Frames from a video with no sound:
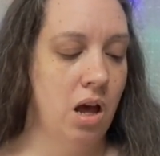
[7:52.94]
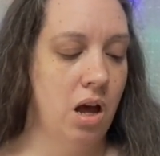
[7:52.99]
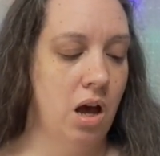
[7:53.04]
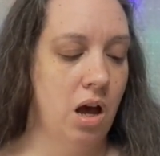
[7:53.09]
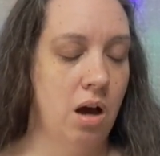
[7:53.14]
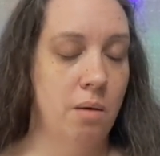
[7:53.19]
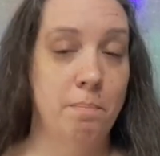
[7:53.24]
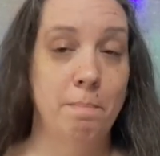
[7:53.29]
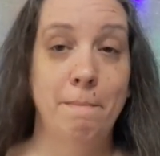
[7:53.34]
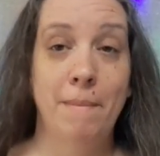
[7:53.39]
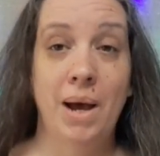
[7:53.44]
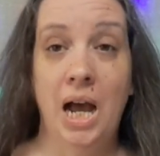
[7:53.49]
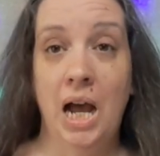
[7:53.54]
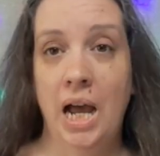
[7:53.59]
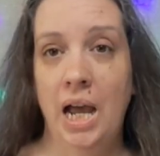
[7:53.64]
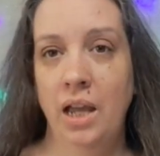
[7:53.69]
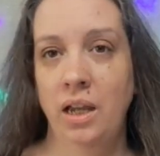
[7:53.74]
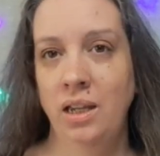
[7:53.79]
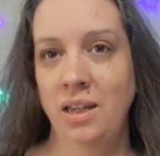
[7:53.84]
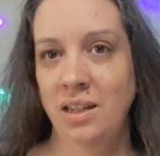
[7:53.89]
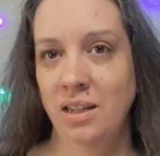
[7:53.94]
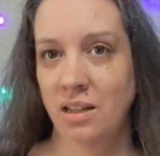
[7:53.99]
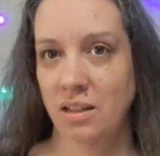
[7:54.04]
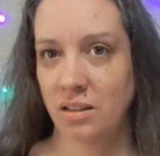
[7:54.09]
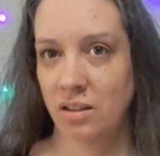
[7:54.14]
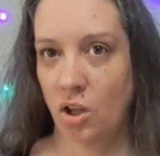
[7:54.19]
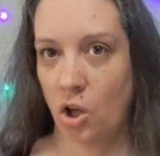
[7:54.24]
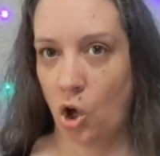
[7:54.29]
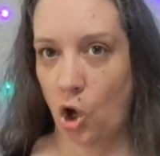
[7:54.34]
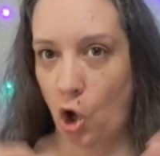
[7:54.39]
my
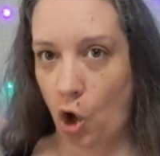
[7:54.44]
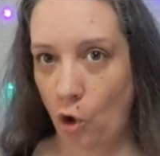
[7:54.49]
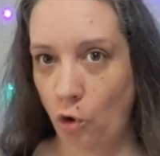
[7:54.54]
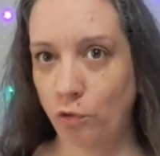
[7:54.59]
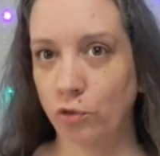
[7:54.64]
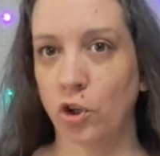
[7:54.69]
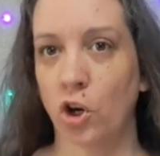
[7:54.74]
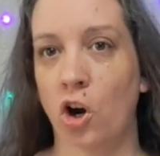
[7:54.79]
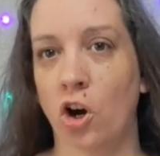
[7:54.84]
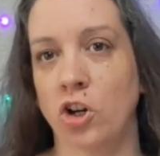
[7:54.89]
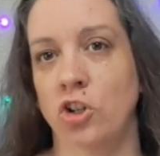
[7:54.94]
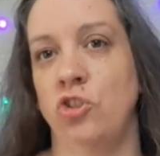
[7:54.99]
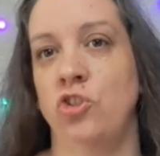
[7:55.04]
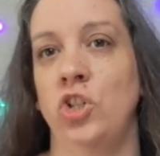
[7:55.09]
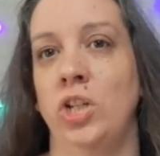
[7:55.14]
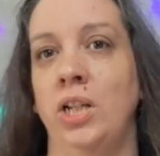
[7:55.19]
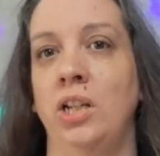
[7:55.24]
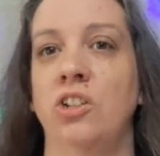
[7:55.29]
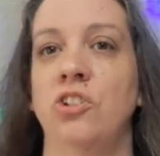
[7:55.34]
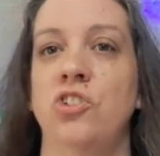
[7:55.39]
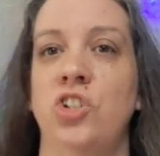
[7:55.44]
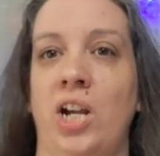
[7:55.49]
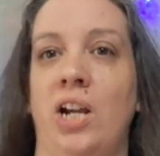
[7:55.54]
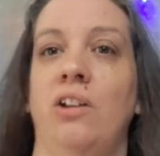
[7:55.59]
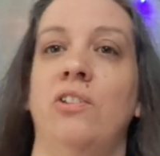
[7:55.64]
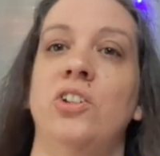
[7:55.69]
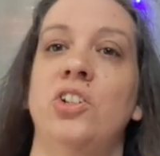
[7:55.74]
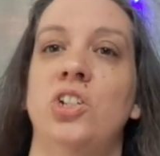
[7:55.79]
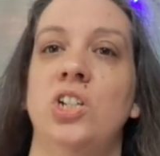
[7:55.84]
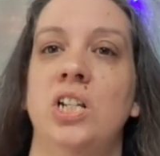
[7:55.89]
overarching
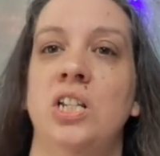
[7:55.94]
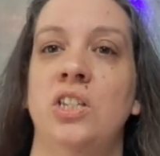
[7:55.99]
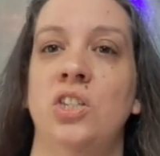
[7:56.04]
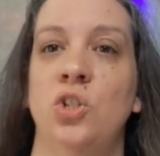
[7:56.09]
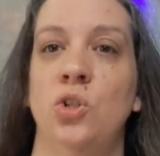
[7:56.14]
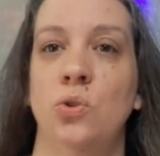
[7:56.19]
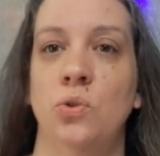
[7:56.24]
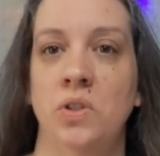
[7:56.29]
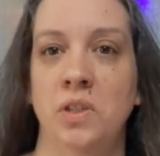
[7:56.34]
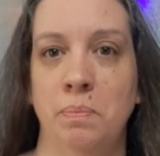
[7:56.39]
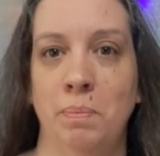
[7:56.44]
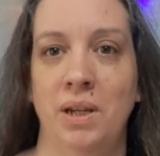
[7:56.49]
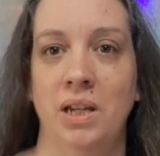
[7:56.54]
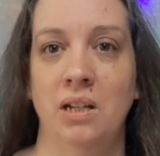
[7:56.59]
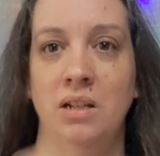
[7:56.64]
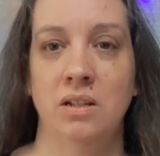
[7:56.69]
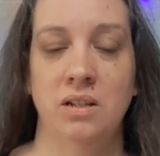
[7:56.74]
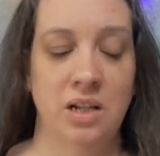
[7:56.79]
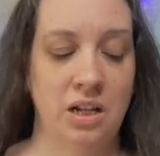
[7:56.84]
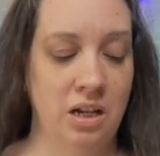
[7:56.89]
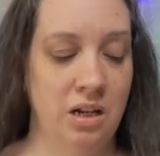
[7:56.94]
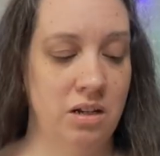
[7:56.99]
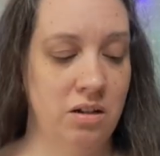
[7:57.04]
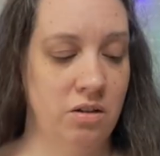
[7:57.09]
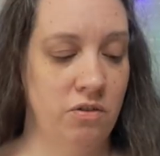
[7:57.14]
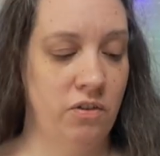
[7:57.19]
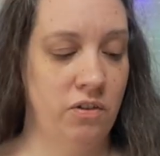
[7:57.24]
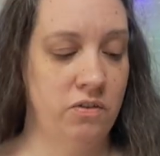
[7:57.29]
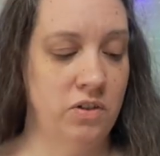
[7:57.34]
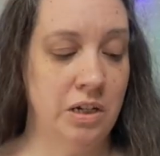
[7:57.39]
challenge is to spend 10 to
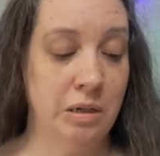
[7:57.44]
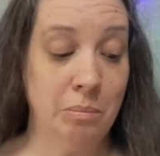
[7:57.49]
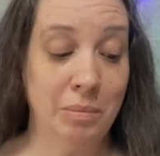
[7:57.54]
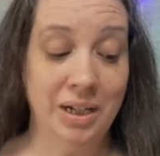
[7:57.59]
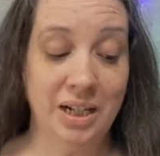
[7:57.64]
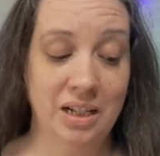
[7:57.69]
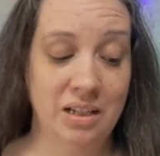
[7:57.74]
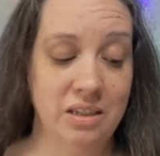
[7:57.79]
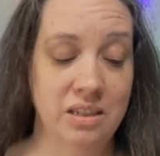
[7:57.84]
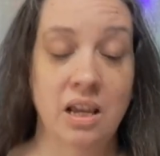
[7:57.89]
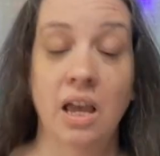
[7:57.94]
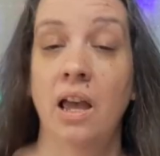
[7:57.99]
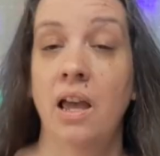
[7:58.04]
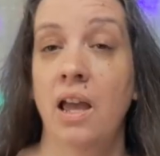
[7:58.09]
15 minutes